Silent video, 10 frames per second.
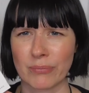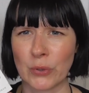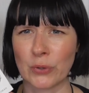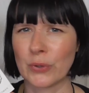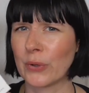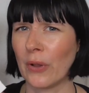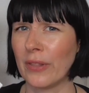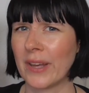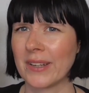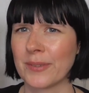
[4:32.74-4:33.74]
what do you call
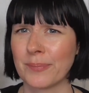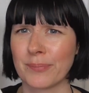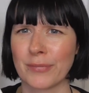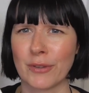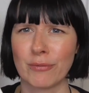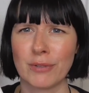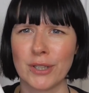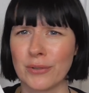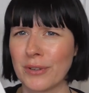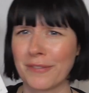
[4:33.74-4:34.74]
that? The
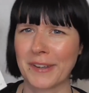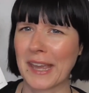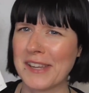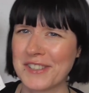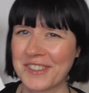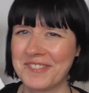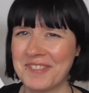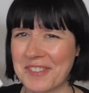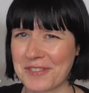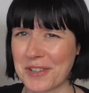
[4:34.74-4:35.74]
reunification
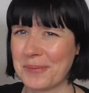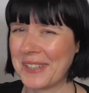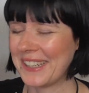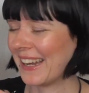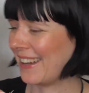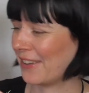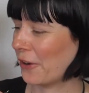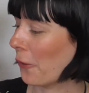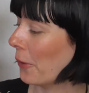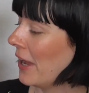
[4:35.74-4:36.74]
of Germany? I don't
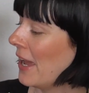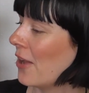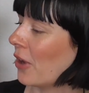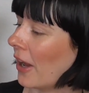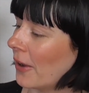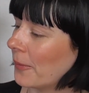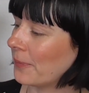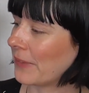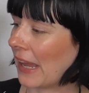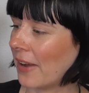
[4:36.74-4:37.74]
know.
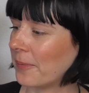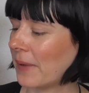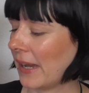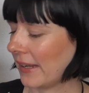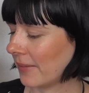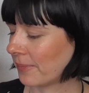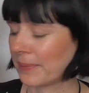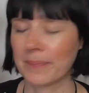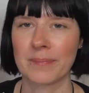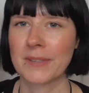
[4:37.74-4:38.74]
Yeah, I
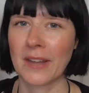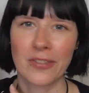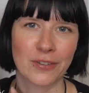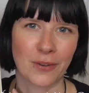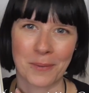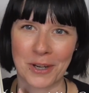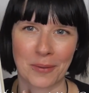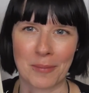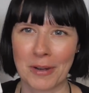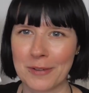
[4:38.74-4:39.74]
got this from my
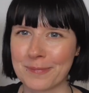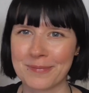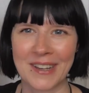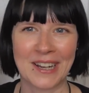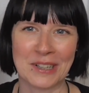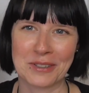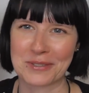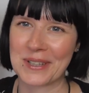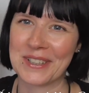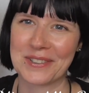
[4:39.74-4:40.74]
grandma. I'll
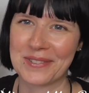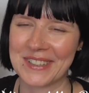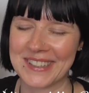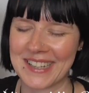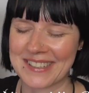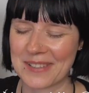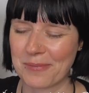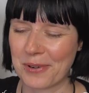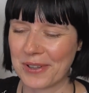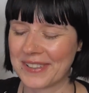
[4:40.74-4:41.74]
try to read it at some
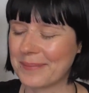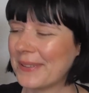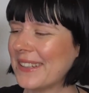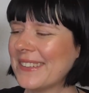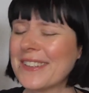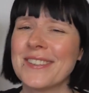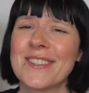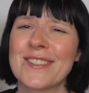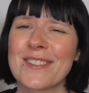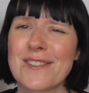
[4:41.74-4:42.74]
point, but it's
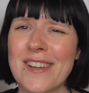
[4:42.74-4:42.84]
also so